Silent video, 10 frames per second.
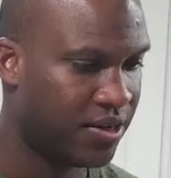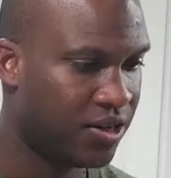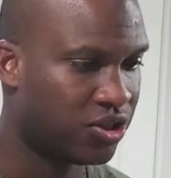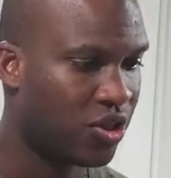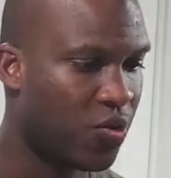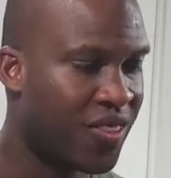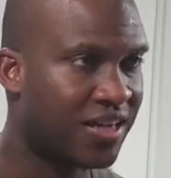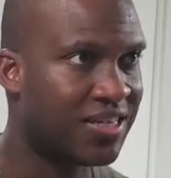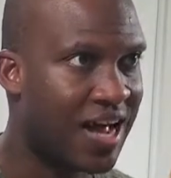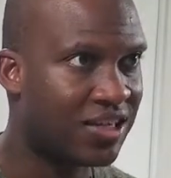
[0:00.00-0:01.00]
So the one
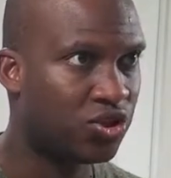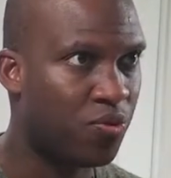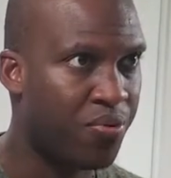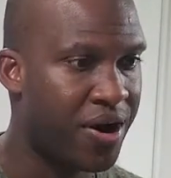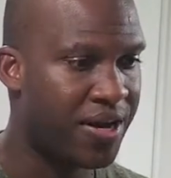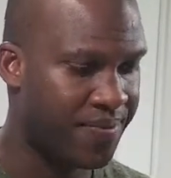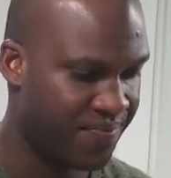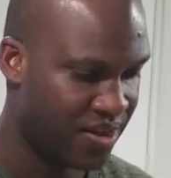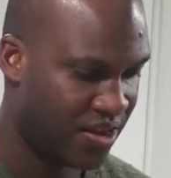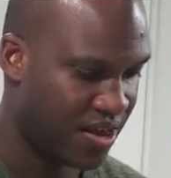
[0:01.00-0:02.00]
that's not so pretty,
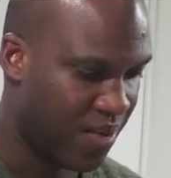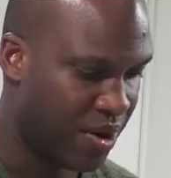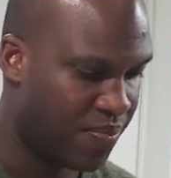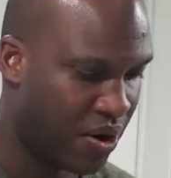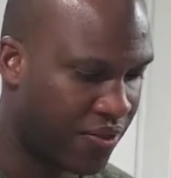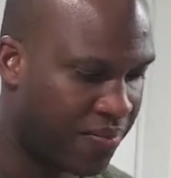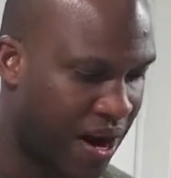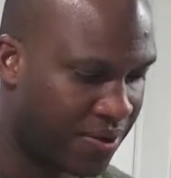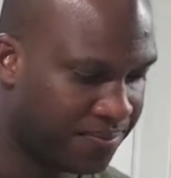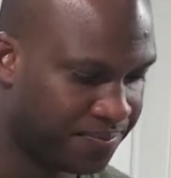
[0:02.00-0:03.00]
I'm going to put on the
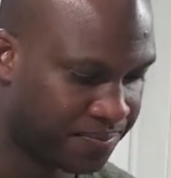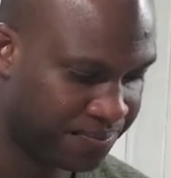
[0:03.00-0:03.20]
bottom.